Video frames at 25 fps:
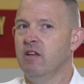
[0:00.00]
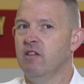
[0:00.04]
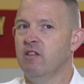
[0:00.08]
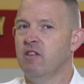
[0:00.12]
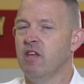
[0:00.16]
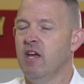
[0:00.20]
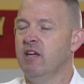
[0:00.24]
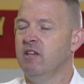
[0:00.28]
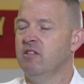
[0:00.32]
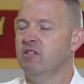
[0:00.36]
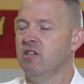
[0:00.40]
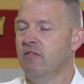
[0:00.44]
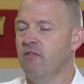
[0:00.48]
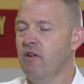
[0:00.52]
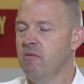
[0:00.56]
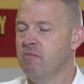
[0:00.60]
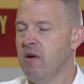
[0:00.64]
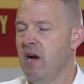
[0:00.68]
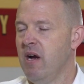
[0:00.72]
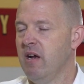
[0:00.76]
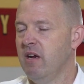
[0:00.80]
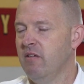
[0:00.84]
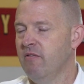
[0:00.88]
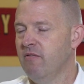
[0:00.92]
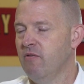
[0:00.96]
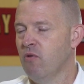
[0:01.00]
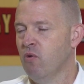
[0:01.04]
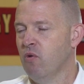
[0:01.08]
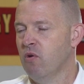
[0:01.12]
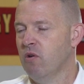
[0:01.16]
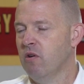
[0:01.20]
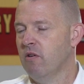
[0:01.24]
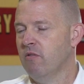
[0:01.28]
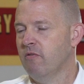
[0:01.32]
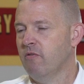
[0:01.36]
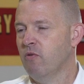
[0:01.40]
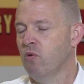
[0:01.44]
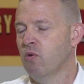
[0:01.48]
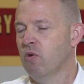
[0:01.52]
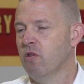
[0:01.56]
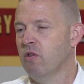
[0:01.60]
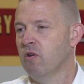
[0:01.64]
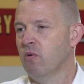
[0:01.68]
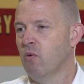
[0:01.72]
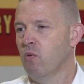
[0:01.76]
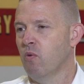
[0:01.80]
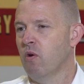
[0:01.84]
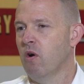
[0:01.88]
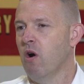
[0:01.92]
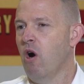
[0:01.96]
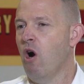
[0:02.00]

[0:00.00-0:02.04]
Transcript: and thanks everybody for the